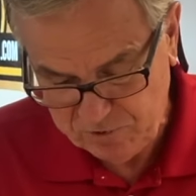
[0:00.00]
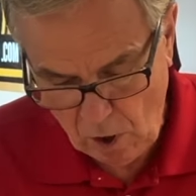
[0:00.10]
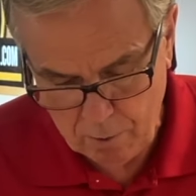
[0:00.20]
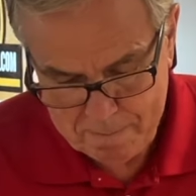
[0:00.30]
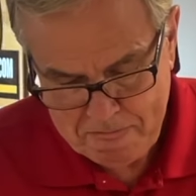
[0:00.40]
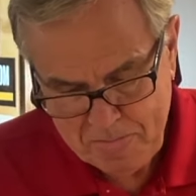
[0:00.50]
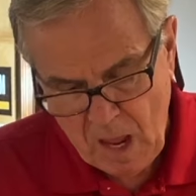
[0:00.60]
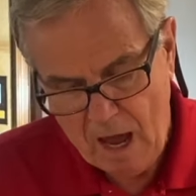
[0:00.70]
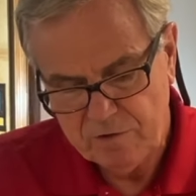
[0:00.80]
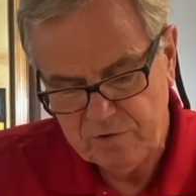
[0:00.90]
So
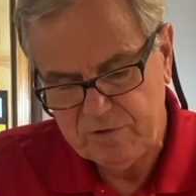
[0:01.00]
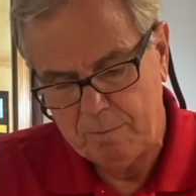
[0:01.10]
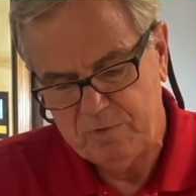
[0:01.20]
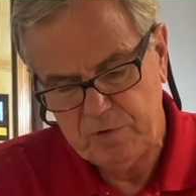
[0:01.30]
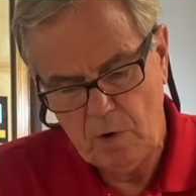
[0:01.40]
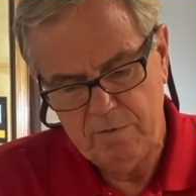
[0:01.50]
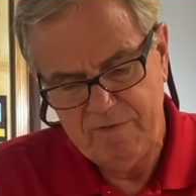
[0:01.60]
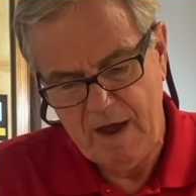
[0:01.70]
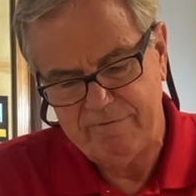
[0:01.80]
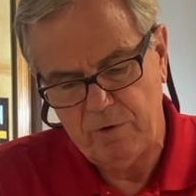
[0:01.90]
I just
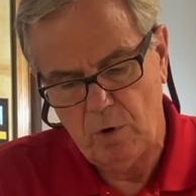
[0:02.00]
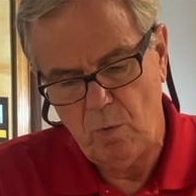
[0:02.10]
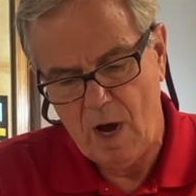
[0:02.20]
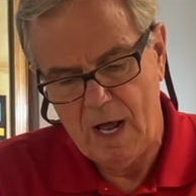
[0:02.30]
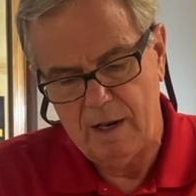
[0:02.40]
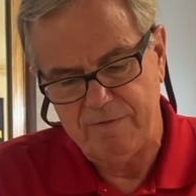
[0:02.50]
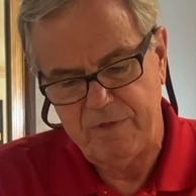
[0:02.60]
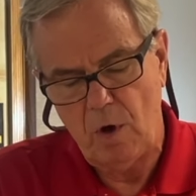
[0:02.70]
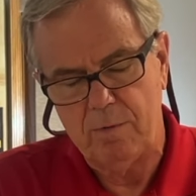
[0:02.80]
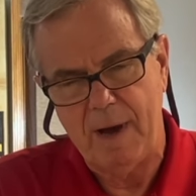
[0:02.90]
observed that for a while and
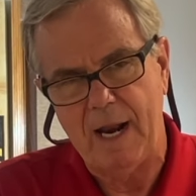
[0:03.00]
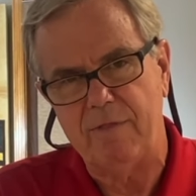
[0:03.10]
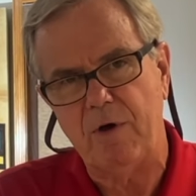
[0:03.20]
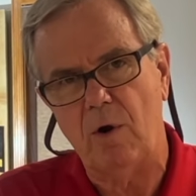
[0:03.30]
thought about it.